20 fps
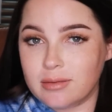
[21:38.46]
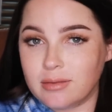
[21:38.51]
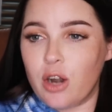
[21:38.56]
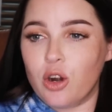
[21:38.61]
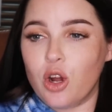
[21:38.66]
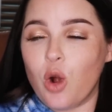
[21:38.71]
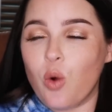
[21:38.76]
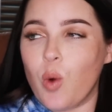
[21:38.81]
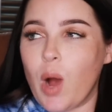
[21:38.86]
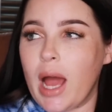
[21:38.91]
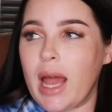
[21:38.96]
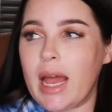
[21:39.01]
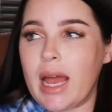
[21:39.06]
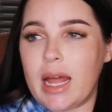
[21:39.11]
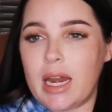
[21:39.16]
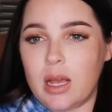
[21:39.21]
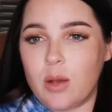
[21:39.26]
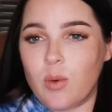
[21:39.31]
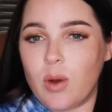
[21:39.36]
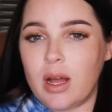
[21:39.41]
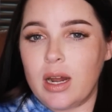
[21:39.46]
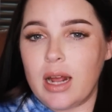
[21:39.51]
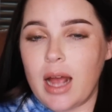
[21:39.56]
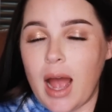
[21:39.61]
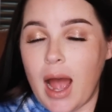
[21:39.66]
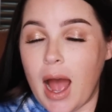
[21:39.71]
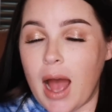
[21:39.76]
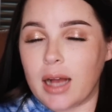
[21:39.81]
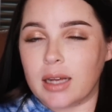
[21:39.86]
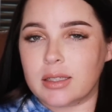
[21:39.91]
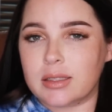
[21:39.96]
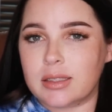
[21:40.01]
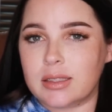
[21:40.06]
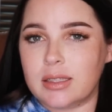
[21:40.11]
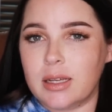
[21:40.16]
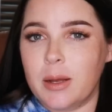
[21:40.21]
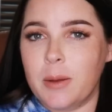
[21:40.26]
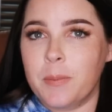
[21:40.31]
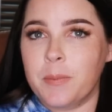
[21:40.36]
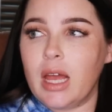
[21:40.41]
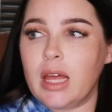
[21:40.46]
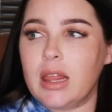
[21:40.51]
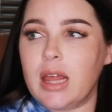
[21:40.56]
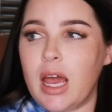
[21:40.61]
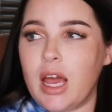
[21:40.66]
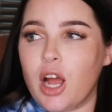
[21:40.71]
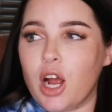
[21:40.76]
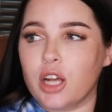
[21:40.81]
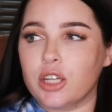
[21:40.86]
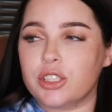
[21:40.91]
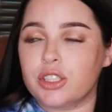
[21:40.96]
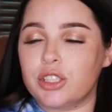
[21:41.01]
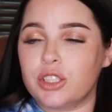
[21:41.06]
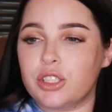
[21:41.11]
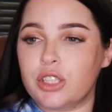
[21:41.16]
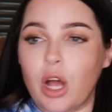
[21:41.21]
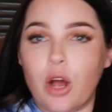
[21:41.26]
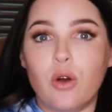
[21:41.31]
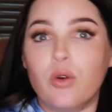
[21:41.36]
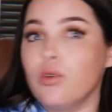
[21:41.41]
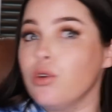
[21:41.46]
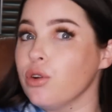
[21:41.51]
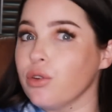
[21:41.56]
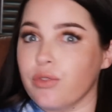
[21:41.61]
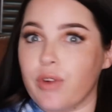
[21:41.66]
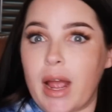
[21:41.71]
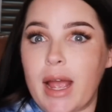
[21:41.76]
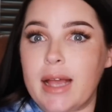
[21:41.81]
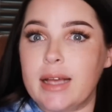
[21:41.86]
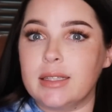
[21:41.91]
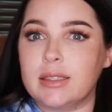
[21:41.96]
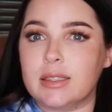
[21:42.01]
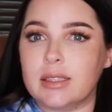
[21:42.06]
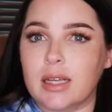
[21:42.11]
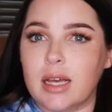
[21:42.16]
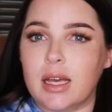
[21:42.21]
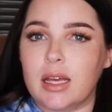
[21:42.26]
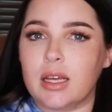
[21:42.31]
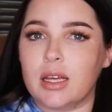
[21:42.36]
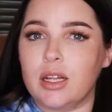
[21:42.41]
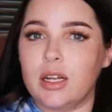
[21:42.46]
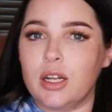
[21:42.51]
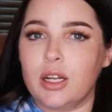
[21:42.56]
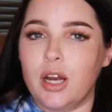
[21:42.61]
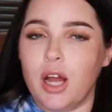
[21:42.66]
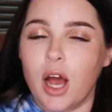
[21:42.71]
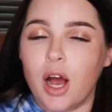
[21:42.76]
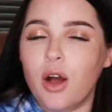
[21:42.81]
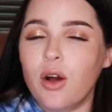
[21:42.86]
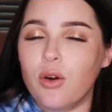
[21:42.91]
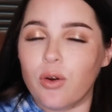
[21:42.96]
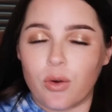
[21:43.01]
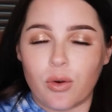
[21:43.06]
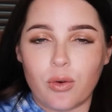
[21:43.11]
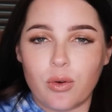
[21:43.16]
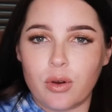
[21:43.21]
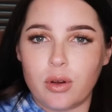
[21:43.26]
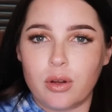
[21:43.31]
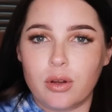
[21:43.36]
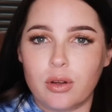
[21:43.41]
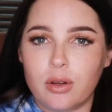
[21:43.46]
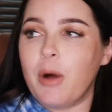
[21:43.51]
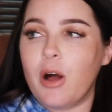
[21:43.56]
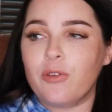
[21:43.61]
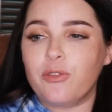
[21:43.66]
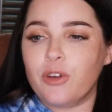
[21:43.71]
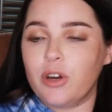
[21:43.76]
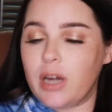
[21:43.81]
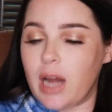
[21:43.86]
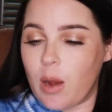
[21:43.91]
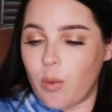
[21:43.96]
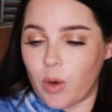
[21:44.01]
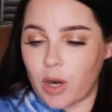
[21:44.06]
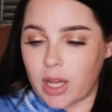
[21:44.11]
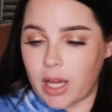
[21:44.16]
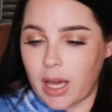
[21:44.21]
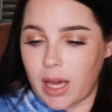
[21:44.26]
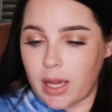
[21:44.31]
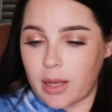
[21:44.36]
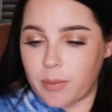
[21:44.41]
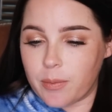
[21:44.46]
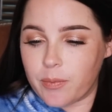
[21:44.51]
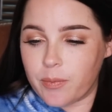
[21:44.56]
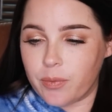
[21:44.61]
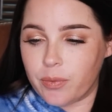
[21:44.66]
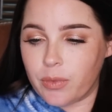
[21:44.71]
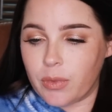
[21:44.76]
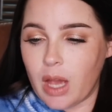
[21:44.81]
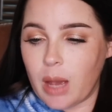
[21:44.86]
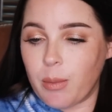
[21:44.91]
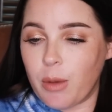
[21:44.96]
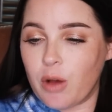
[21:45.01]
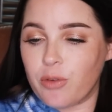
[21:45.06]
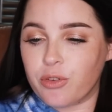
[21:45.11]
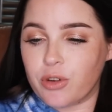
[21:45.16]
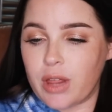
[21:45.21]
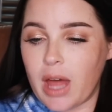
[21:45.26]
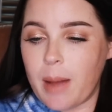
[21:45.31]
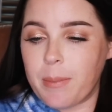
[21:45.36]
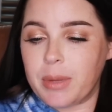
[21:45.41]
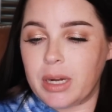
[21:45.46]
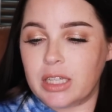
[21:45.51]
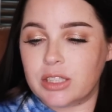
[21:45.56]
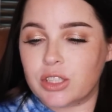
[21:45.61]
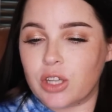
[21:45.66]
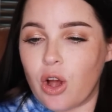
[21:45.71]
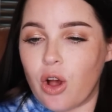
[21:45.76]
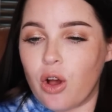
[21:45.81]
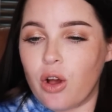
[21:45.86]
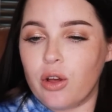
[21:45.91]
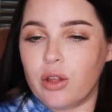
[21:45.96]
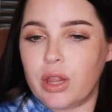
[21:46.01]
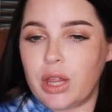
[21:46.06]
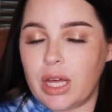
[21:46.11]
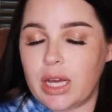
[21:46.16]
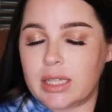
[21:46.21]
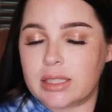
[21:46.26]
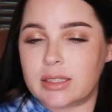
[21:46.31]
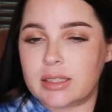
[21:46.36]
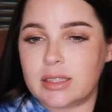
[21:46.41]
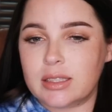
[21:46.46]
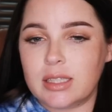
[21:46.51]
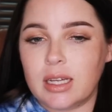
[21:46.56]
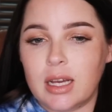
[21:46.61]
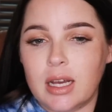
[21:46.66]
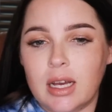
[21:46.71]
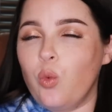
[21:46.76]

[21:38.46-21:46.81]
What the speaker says: I don't know why anyone acts like they are so great. Like, no, I'm all for networking. I'm all for that, but it's all this